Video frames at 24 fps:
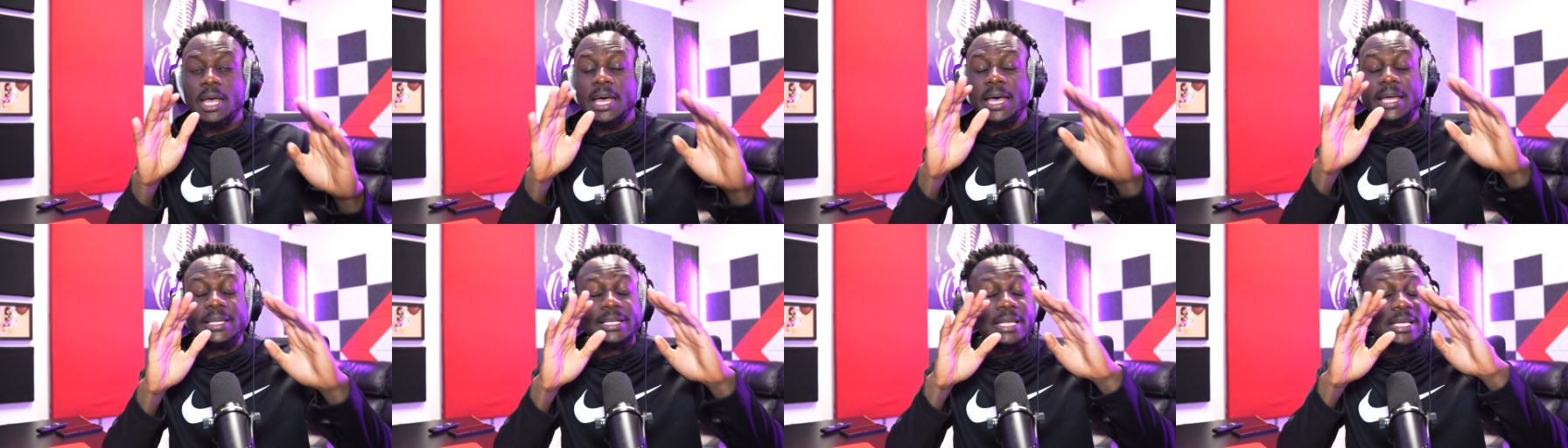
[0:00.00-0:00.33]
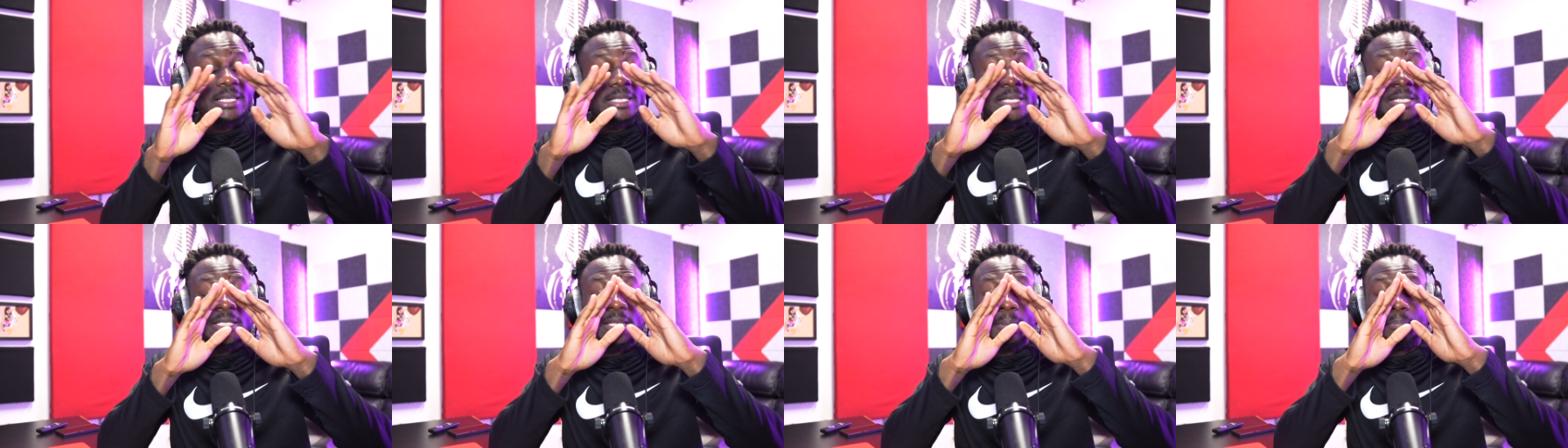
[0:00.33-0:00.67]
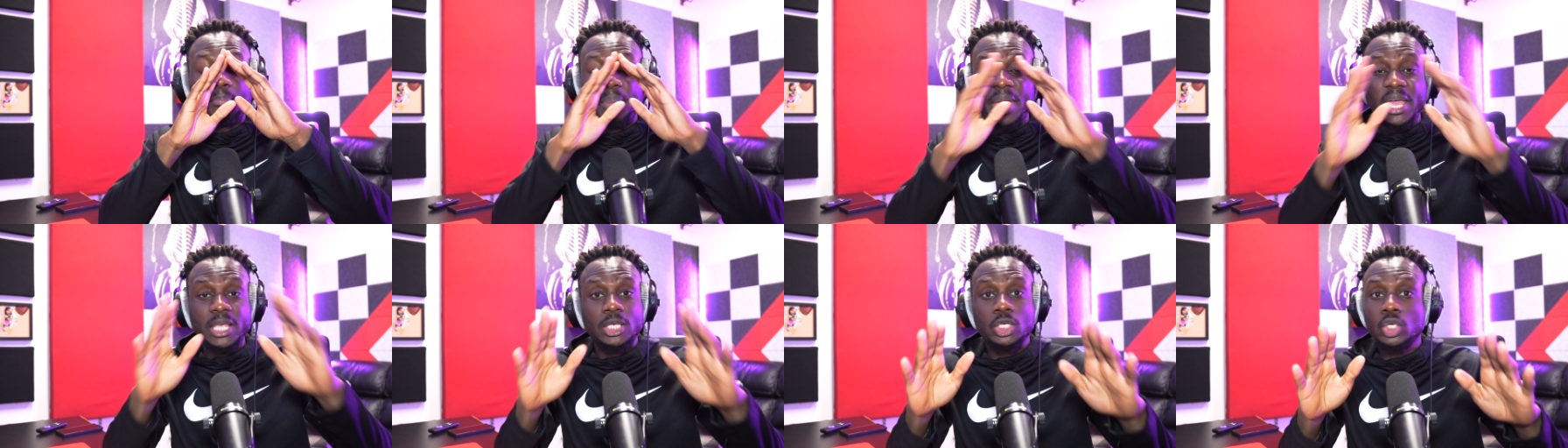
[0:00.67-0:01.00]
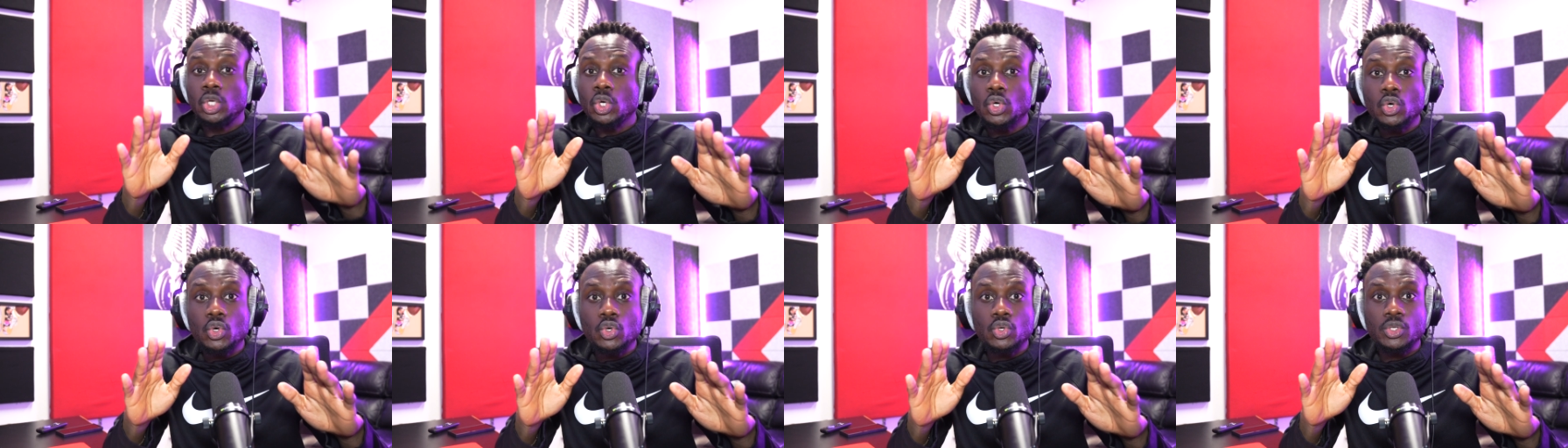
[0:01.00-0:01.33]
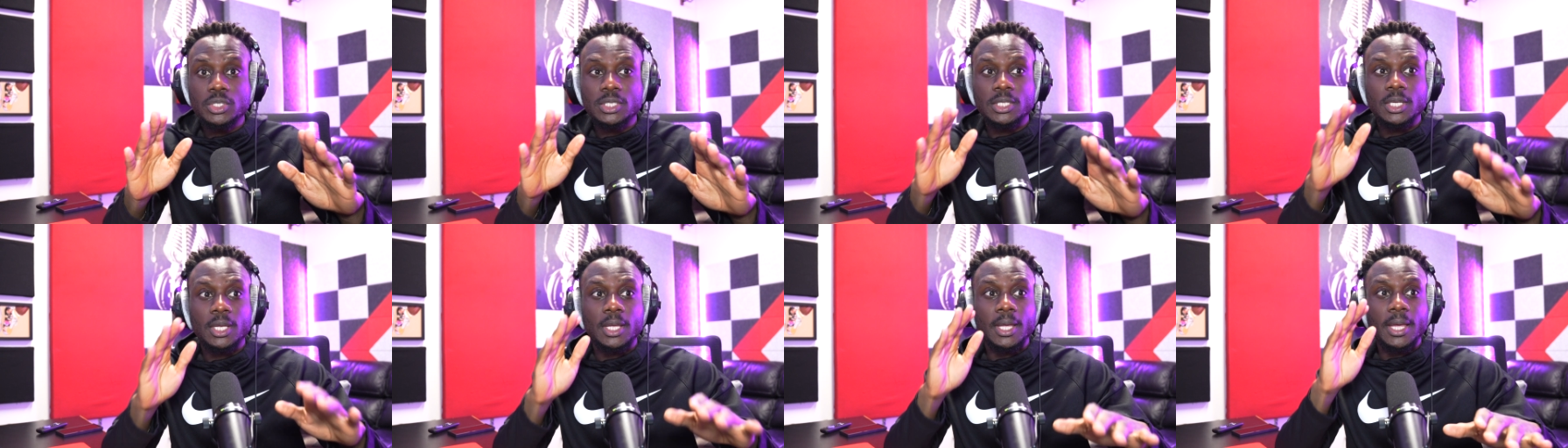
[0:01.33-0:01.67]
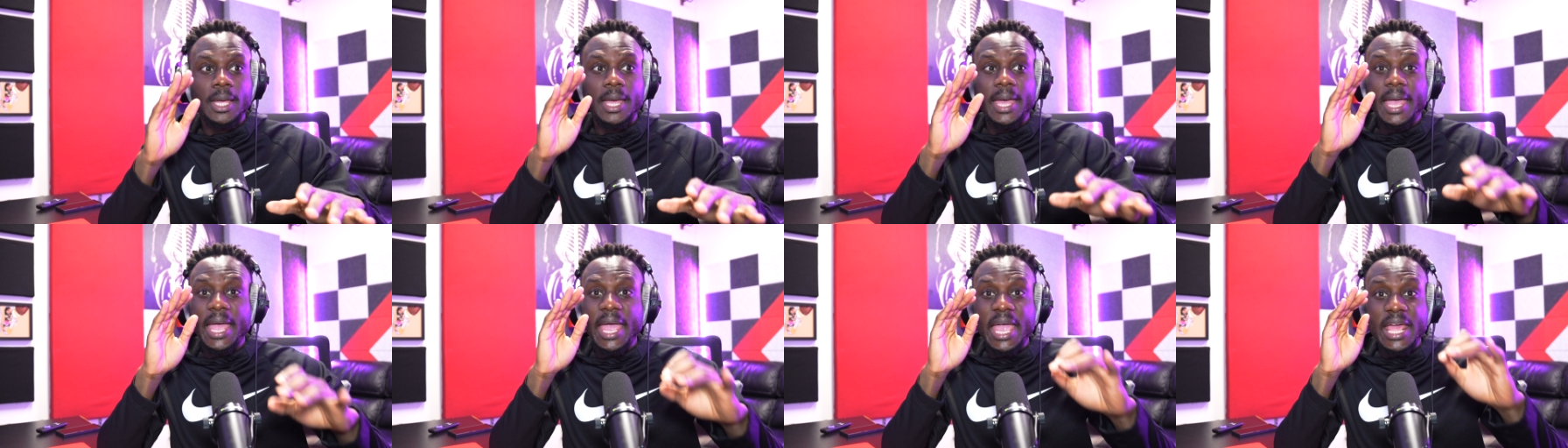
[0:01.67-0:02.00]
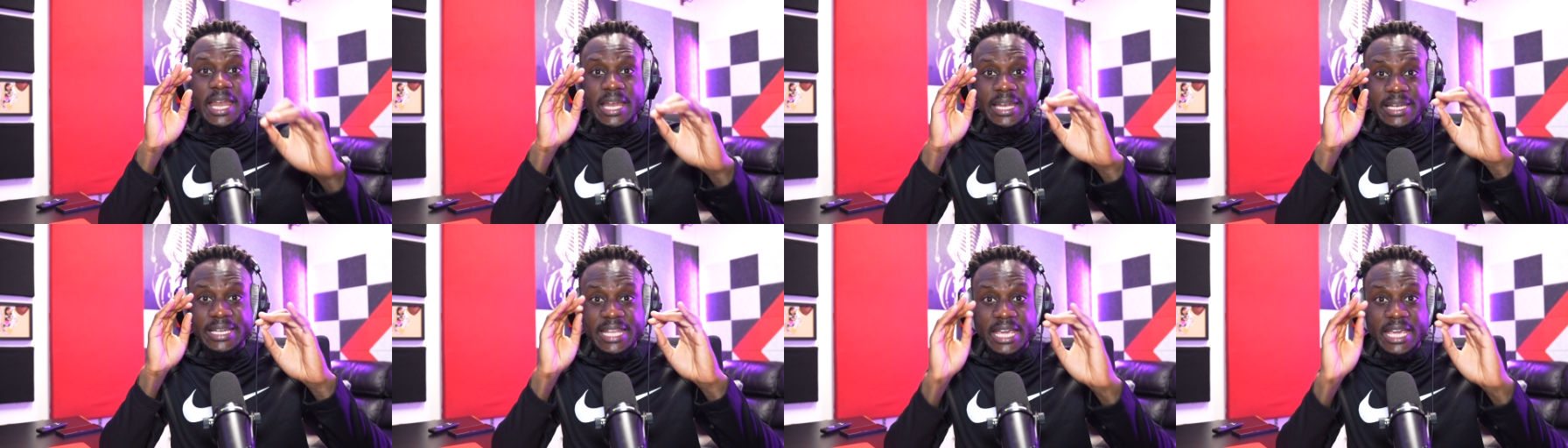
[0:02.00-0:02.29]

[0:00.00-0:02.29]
This is a big news, and